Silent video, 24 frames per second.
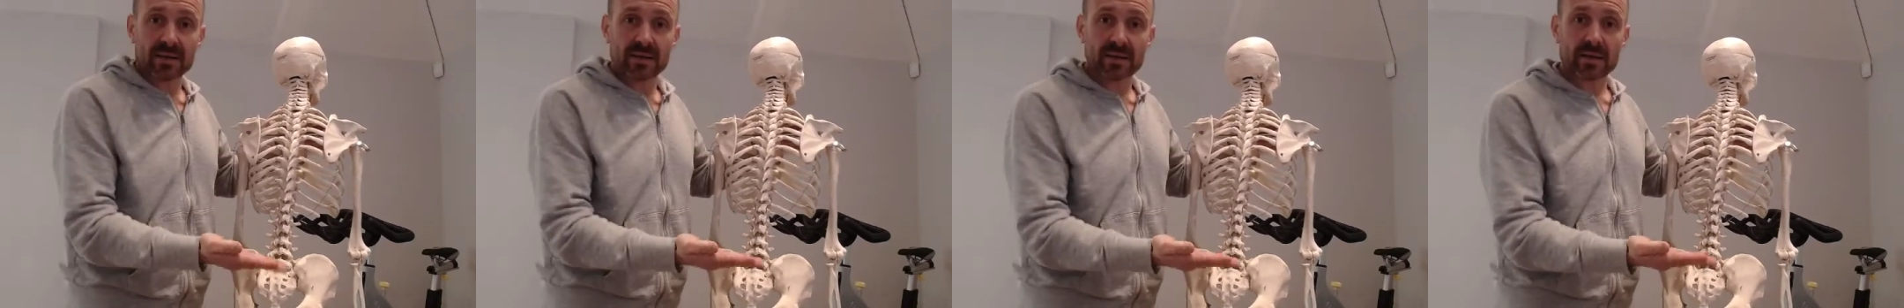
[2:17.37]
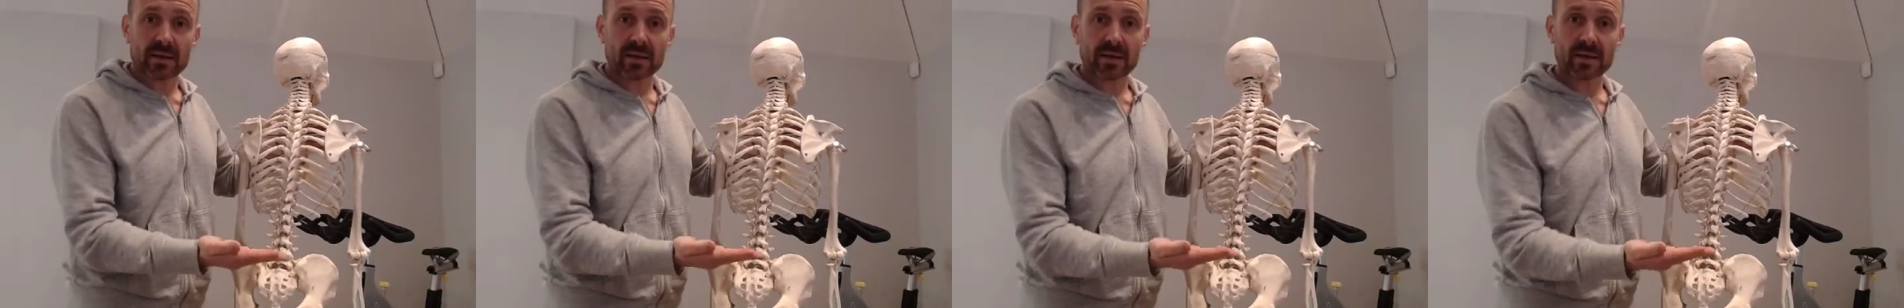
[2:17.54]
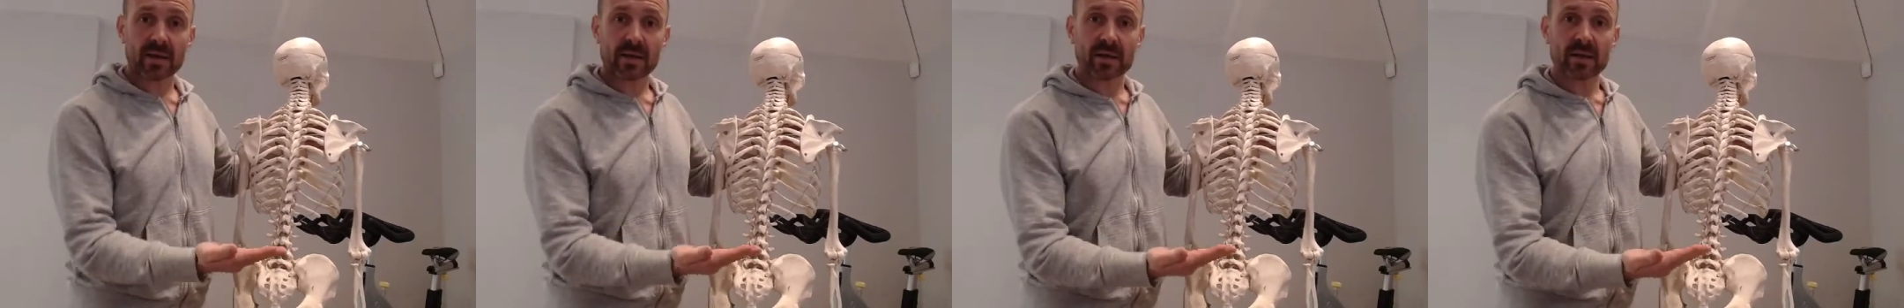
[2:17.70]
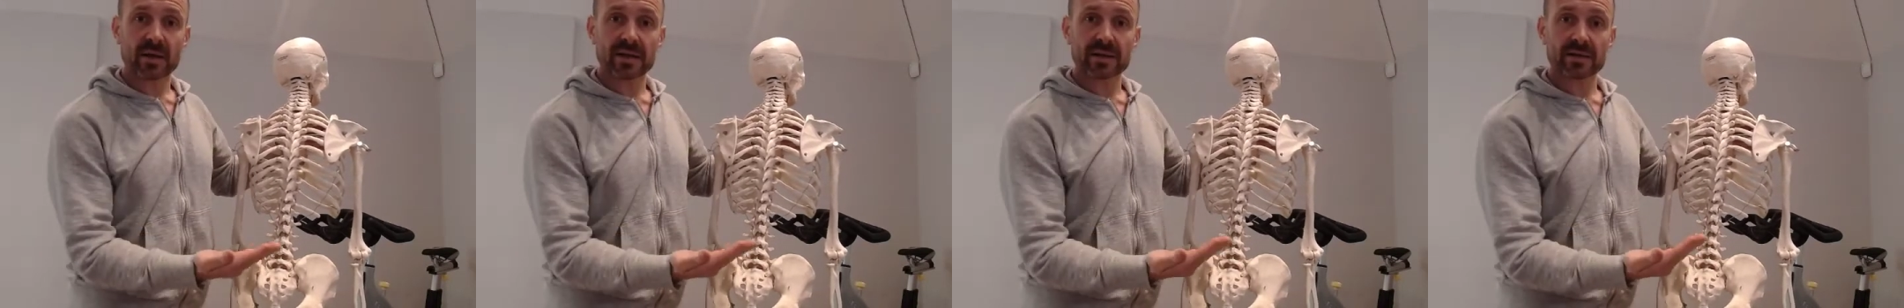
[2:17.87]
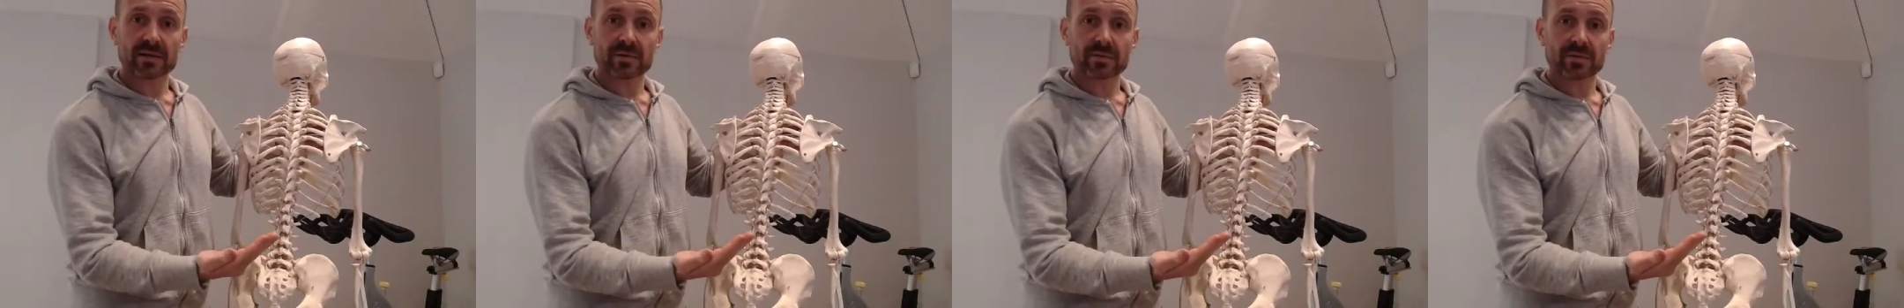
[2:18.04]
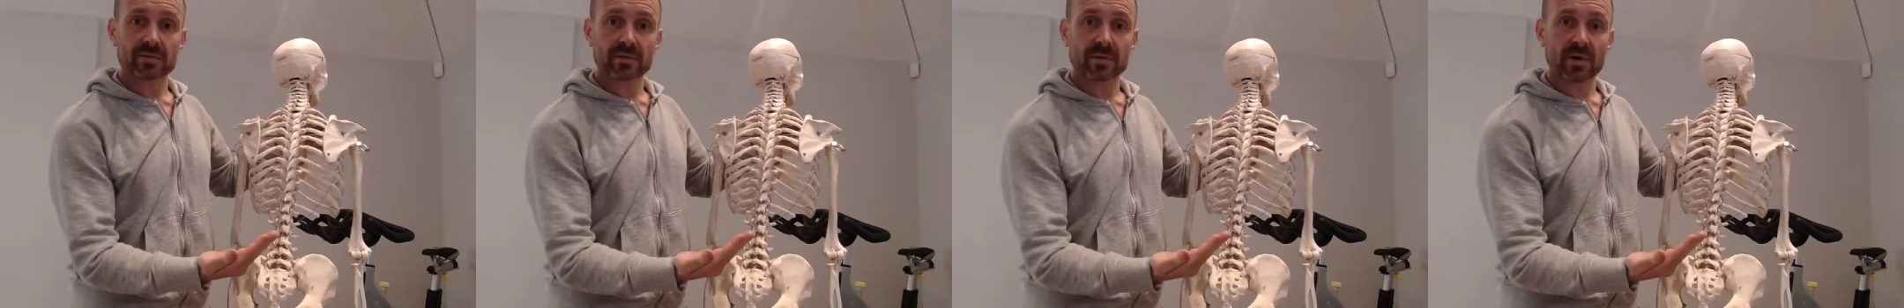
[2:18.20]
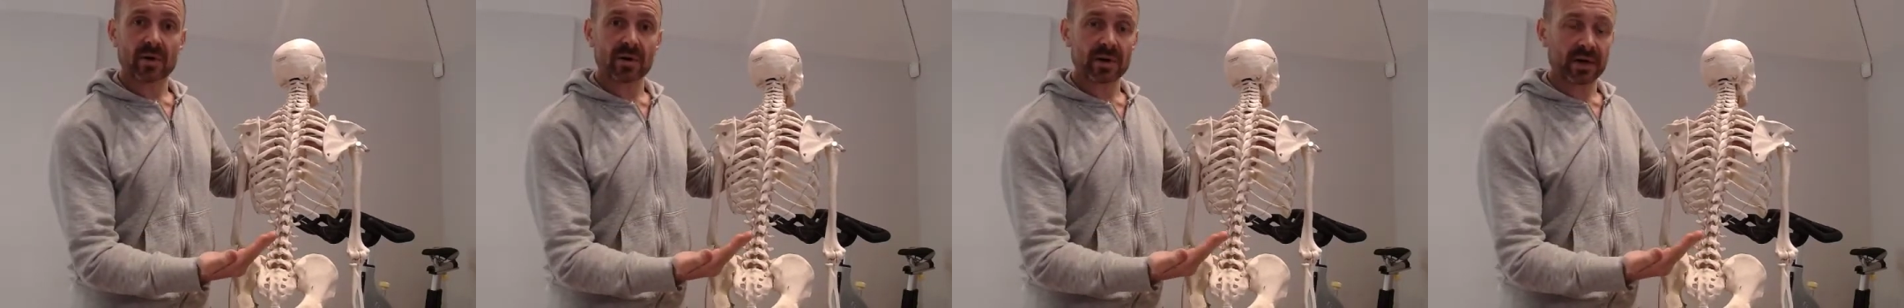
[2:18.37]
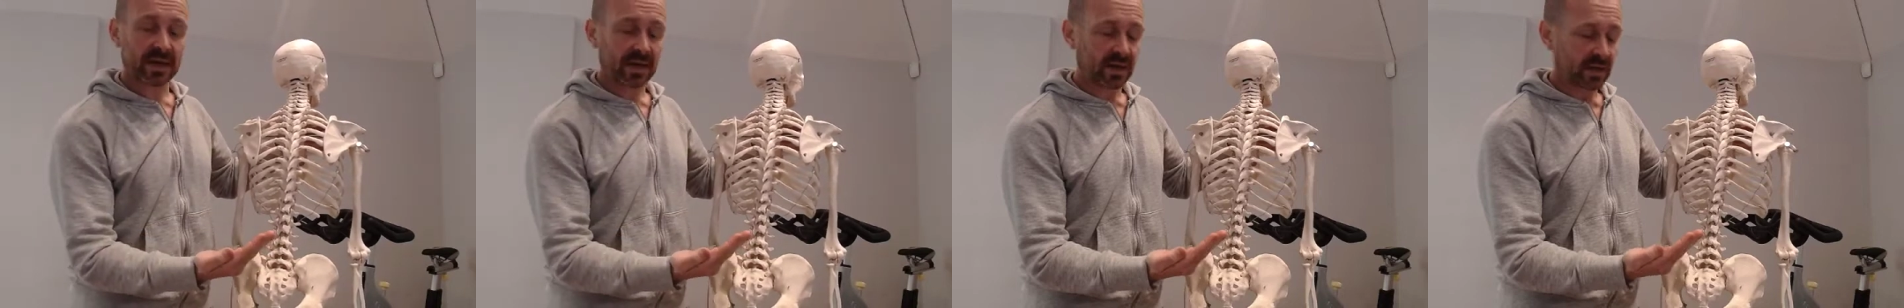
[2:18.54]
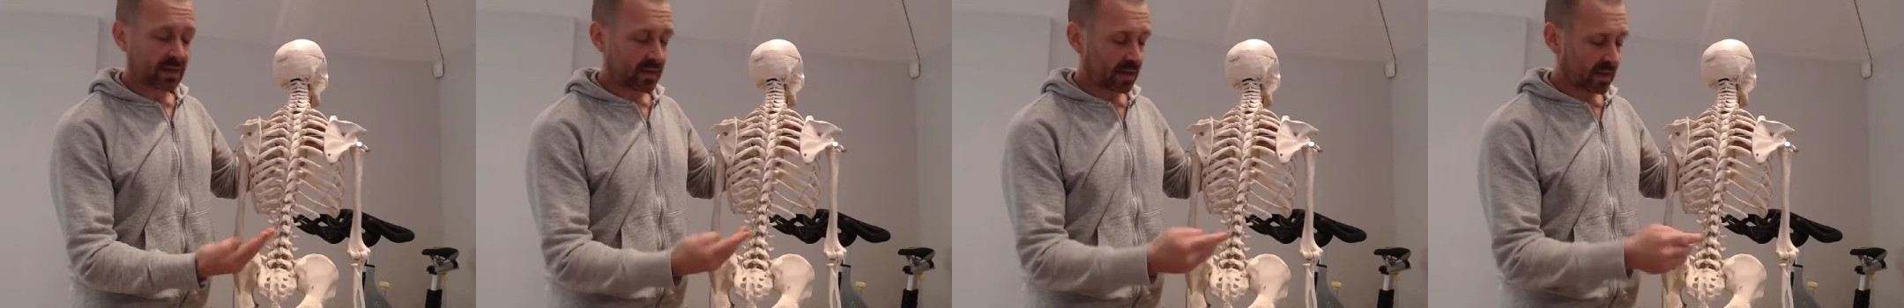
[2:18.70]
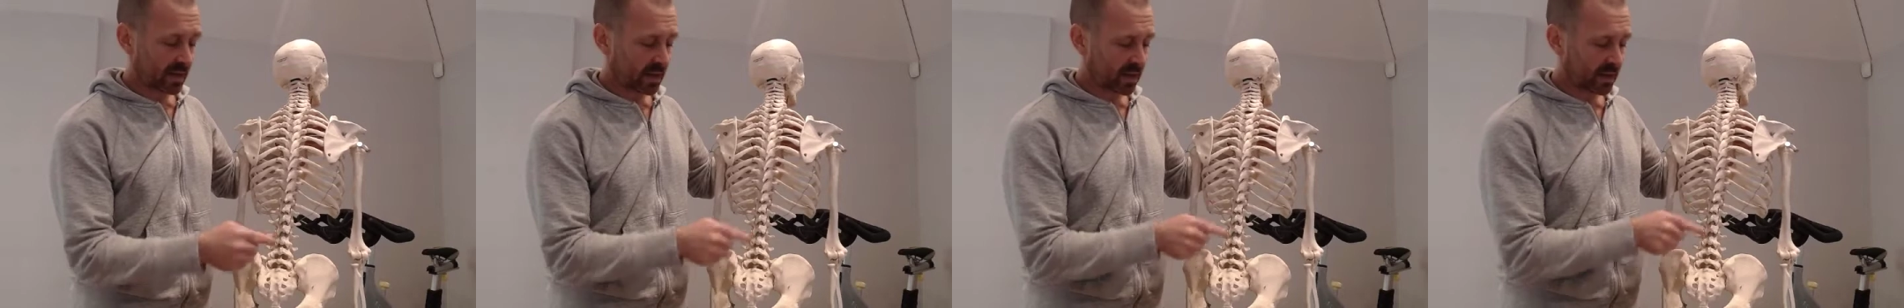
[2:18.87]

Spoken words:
it'll kind of rock in